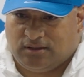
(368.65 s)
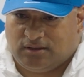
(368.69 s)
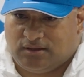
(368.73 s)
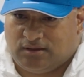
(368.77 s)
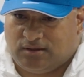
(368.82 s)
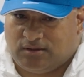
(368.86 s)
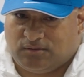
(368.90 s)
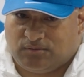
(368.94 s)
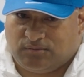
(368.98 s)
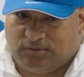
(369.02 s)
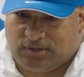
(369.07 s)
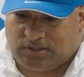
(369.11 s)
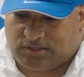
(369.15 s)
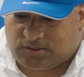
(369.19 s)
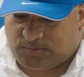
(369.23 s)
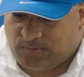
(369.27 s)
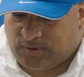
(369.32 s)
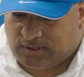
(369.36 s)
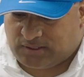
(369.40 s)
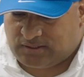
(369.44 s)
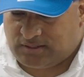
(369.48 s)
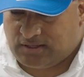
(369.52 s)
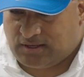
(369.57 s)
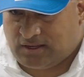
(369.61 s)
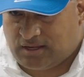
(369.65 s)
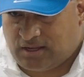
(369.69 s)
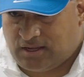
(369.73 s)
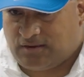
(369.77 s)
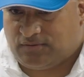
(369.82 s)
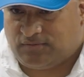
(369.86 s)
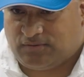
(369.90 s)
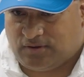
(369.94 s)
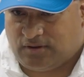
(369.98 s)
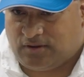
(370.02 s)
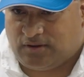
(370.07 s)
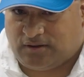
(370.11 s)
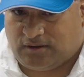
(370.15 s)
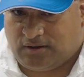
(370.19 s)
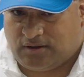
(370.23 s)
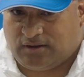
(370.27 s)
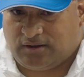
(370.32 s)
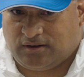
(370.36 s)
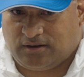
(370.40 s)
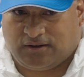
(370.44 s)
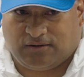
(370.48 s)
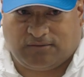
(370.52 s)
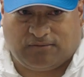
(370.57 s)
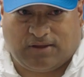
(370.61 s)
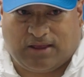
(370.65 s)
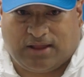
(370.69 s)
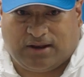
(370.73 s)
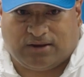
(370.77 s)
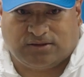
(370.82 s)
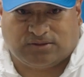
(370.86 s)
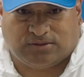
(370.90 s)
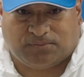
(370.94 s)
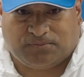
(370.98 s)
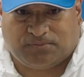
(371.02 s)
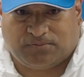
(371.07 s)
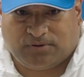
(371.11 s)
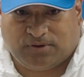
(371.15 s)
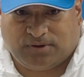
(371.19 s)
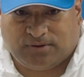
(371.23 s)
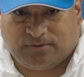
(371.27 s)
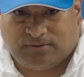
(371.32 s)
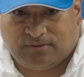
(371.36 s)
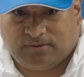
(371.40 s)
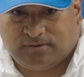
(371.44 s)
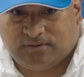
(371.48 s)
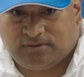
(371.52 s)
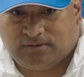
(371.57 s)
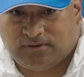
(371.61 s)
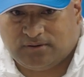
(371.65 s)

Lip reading: we expect to have an advantage up front.